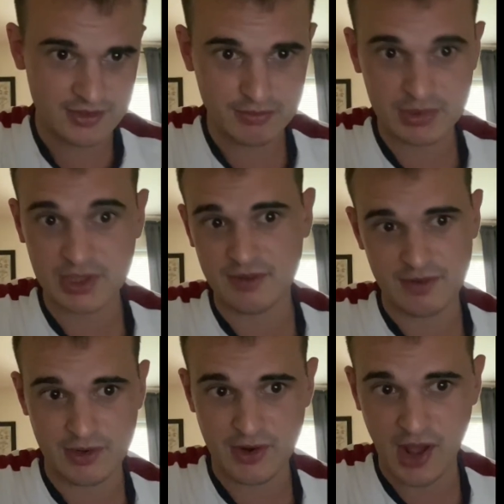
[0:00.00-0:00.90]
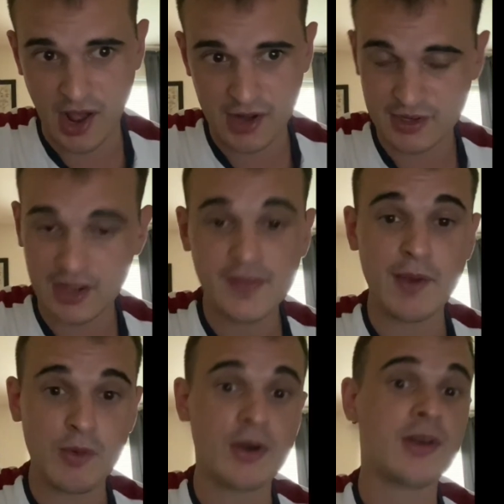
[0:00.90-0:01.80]
believe it or not, and they
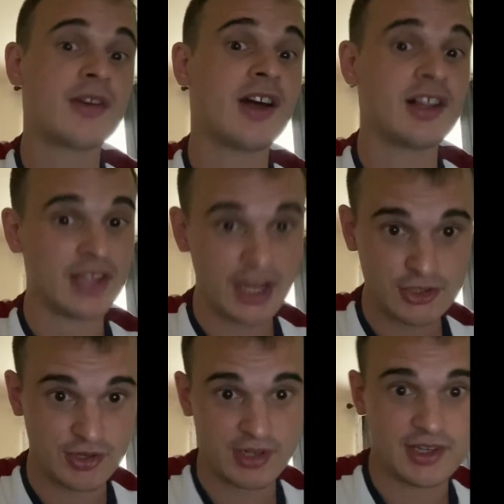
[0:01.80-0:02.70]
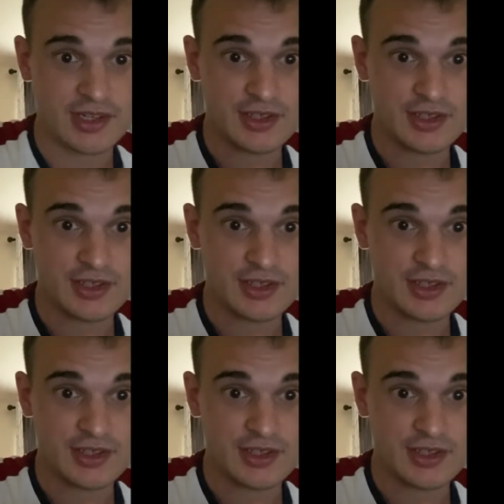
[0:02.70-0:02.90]
were electric,